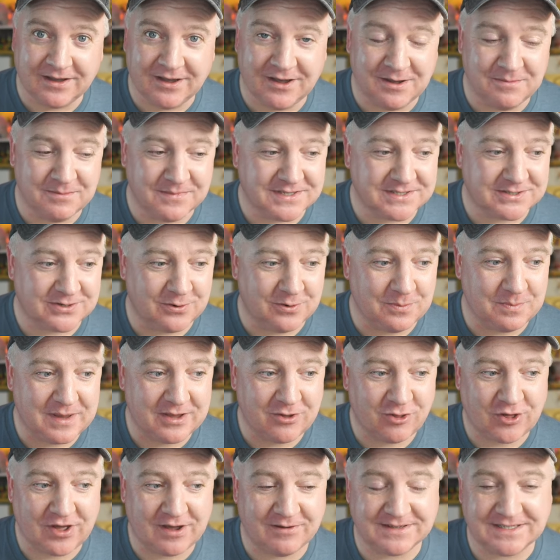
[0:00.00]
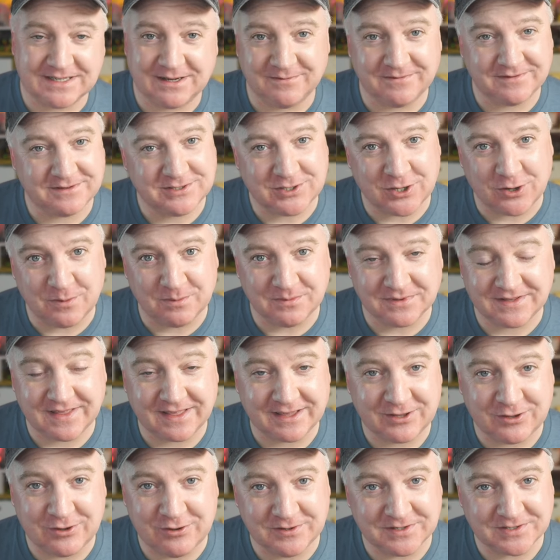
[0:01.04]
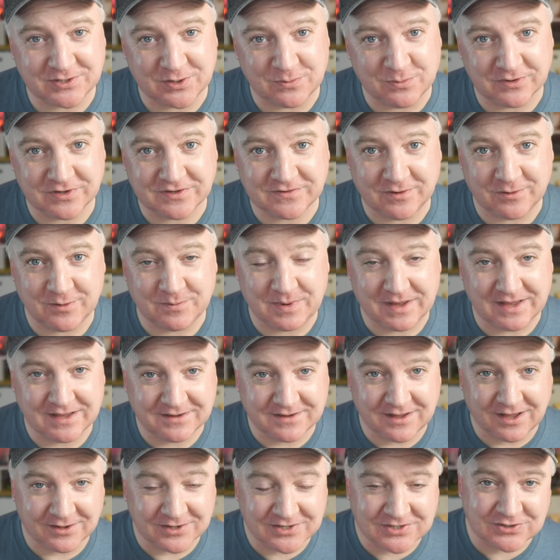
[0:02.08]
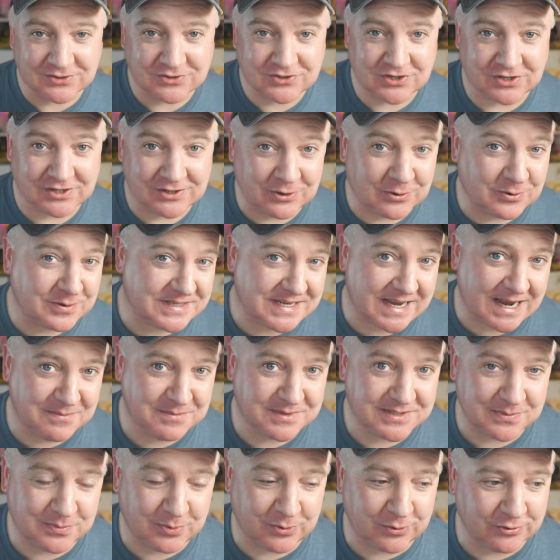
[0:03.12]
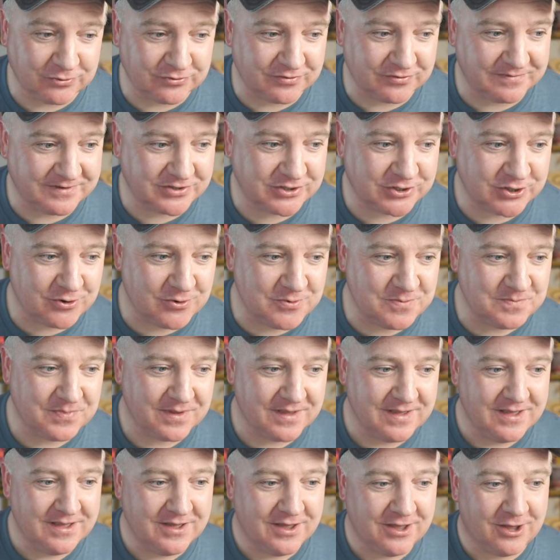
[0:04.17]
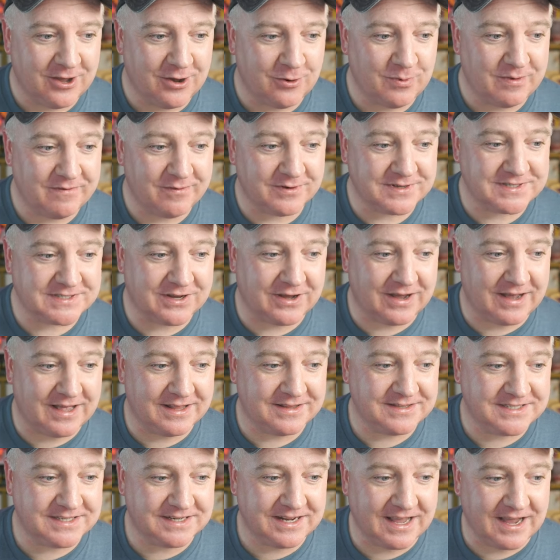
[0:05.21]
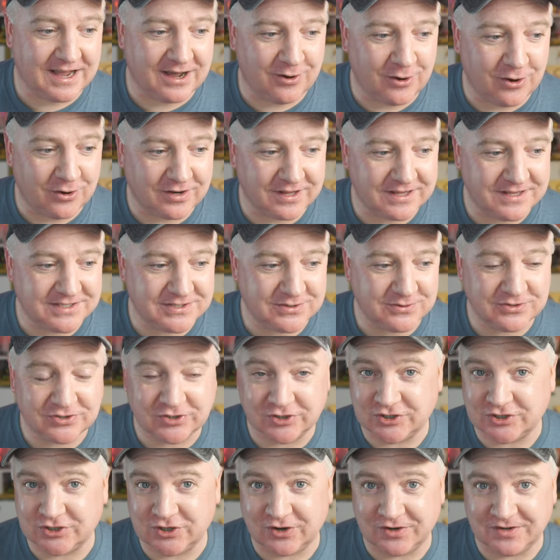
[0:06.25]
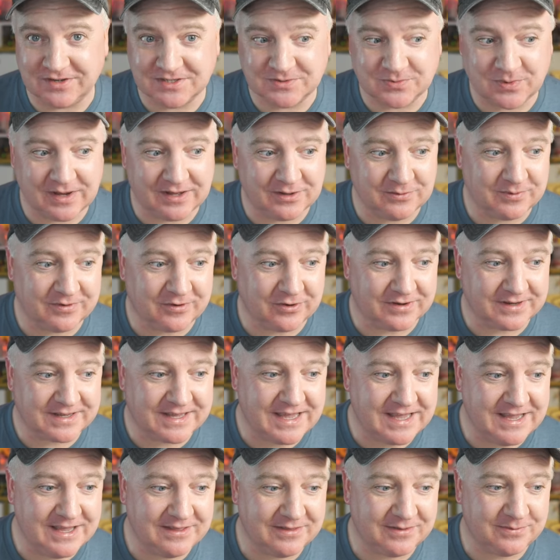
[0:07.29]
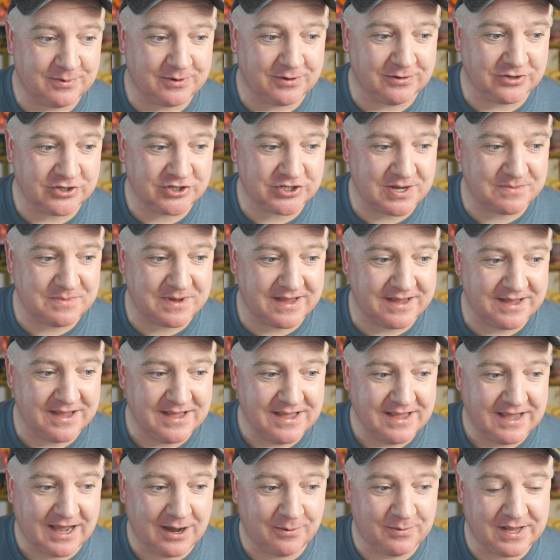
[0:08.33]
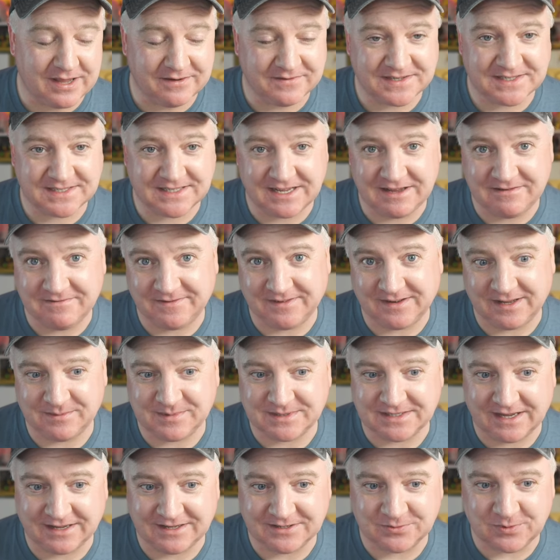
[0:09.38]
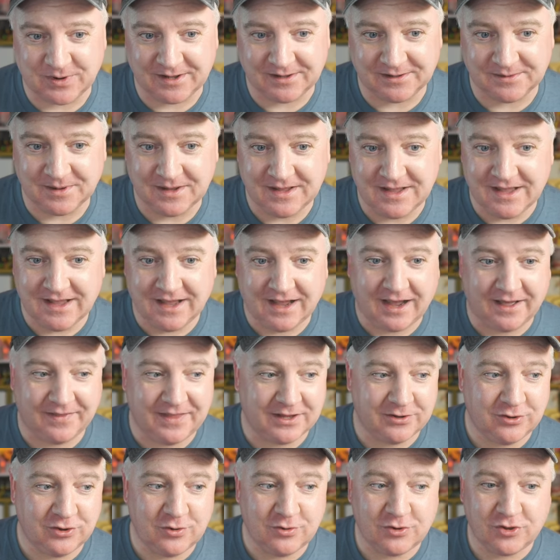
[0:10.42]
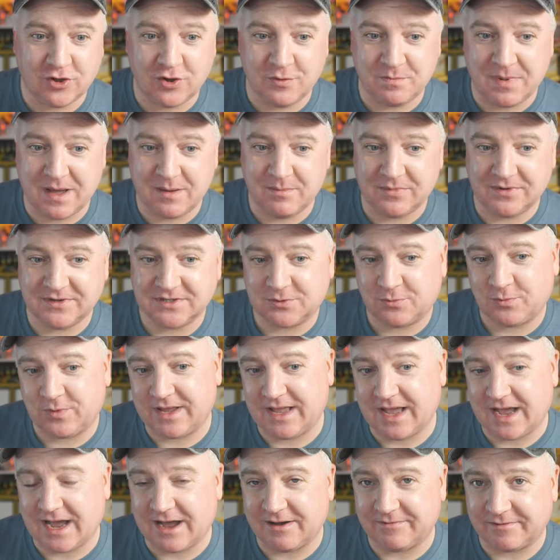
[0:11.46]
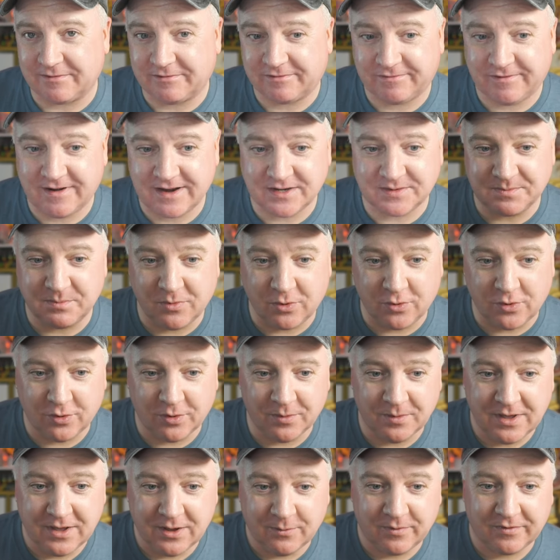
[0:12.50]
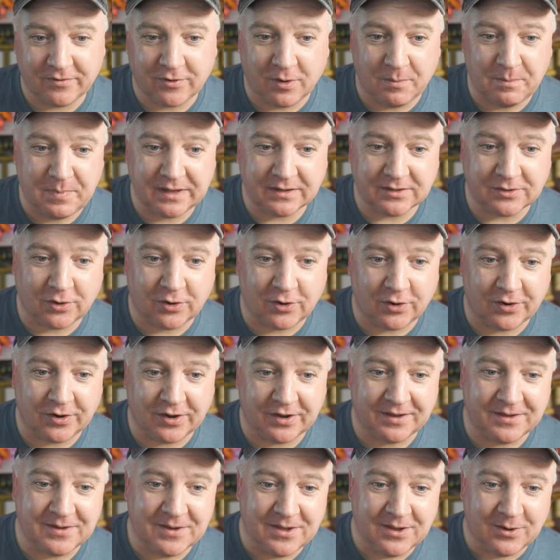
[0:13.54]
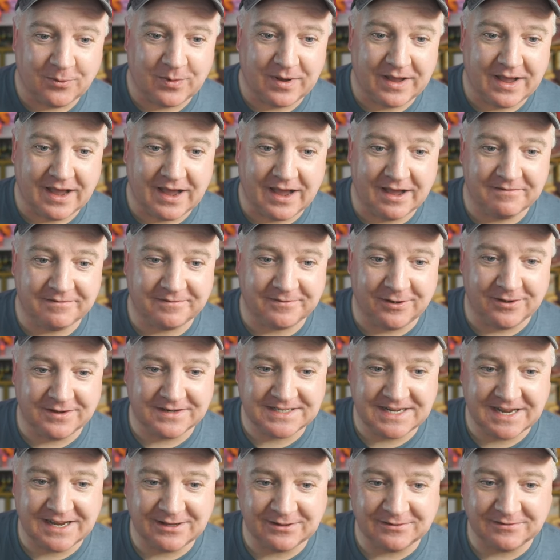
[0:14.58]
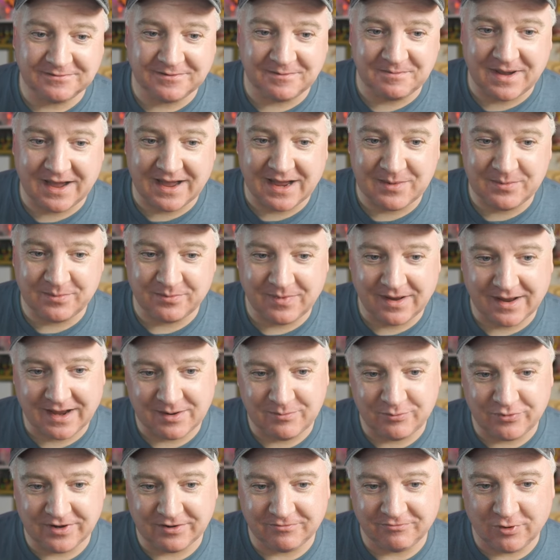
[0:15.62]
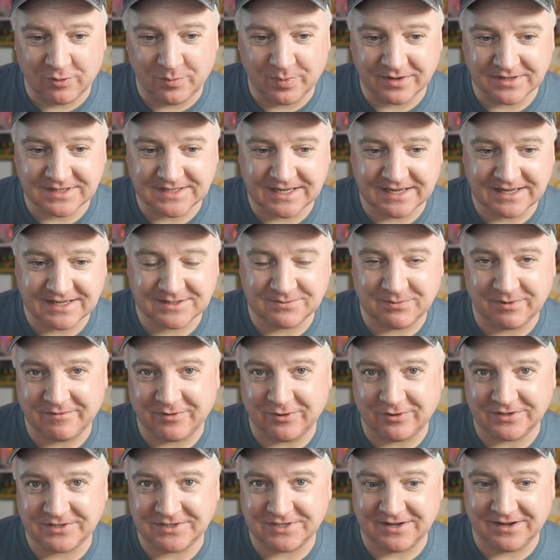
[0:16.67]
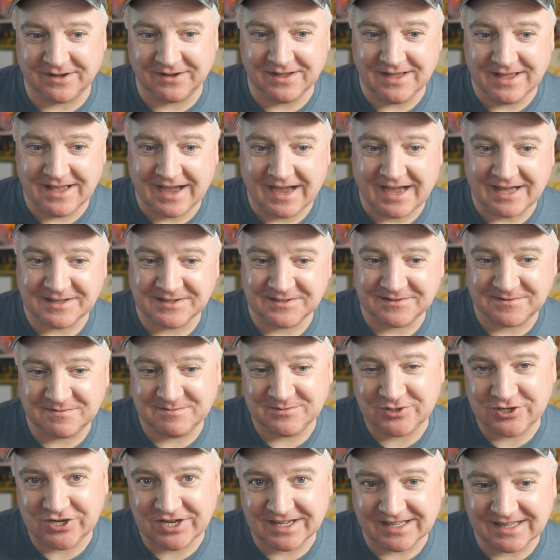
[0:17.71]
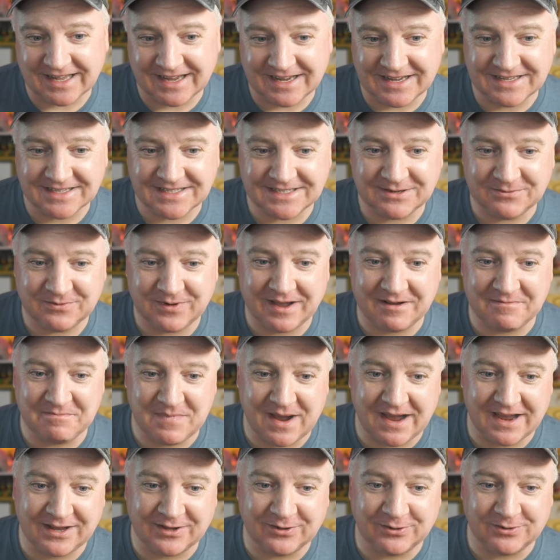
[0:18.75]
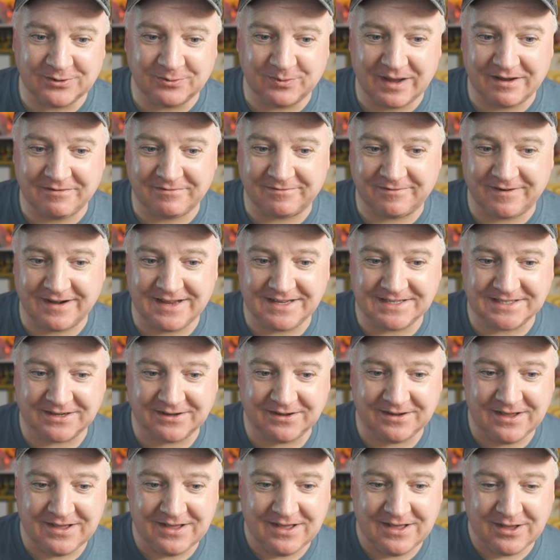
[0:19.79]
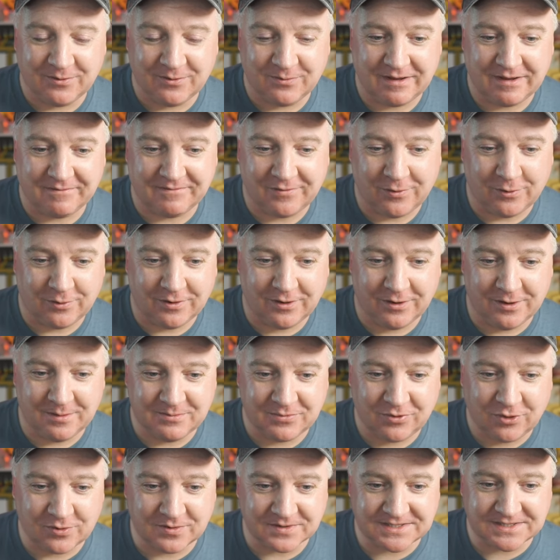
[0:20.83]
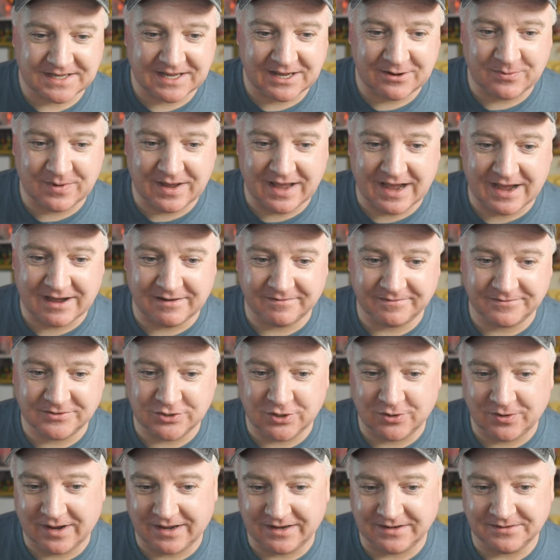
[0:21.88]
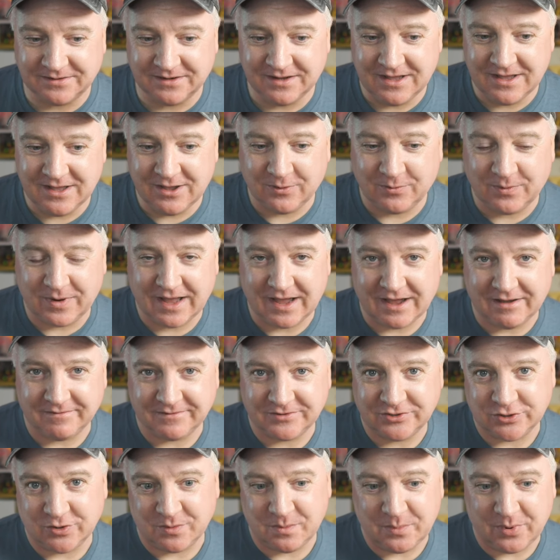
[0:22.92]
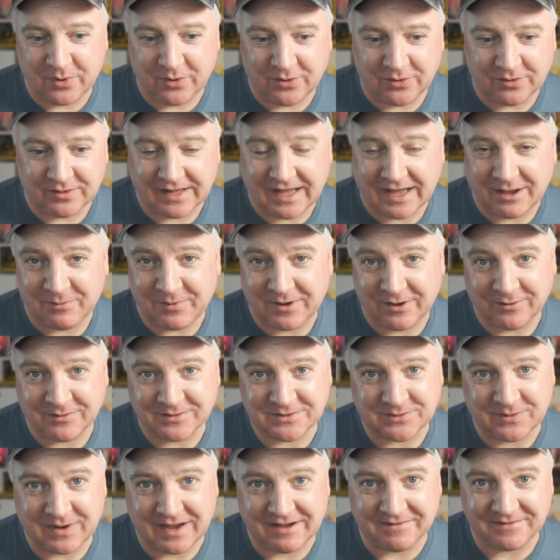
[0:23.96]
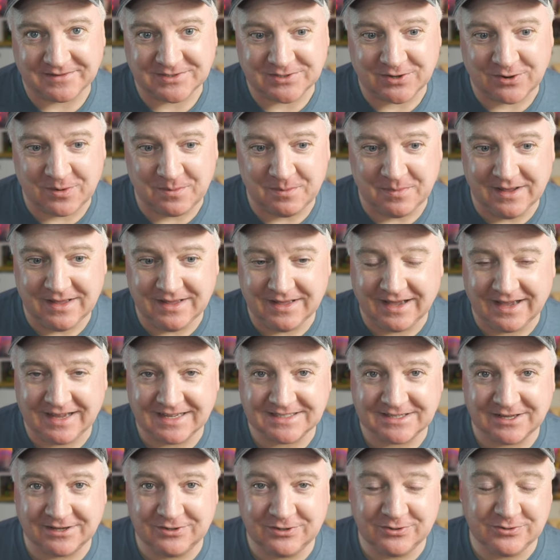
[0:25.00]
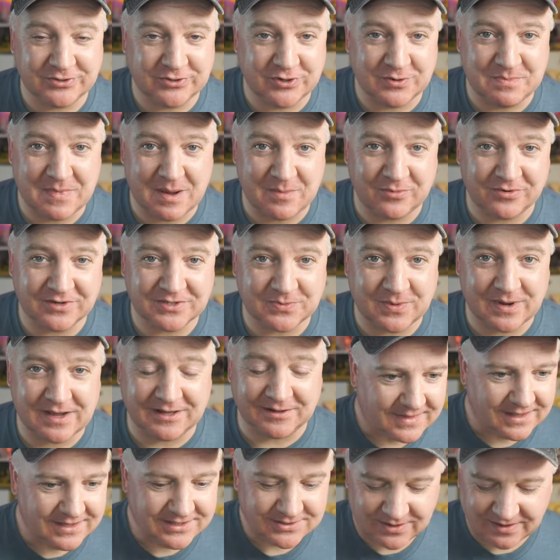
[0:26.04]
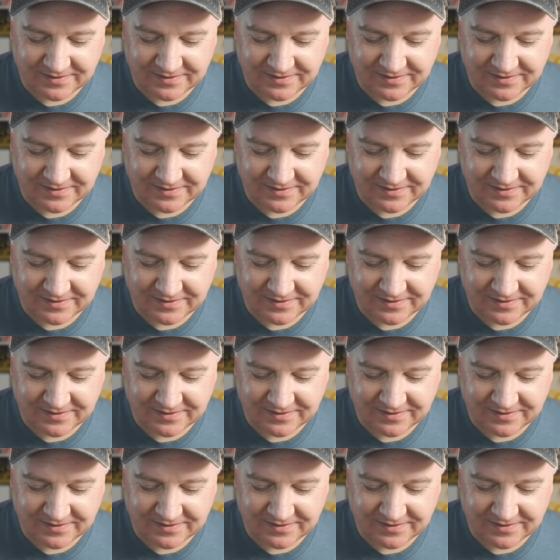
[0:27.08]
So a big shout out, Tom. Thank you so much for being such a long time supporter of the show. We've also got Anthony R. Hollins, who's just joined as well. We've got Keith, we've got Shemi, and we have Steve Phillips as well. And then YouTube members, we have Fred Moore, we've got Bill Hoy, we have Dale from Hybrid Robotics, we've got Hans from Cheerlights, we have Michael, we have Fraser, we have Jose, we have Johan, we have John Paul, and we also have Tom as a YouTube member as well. So I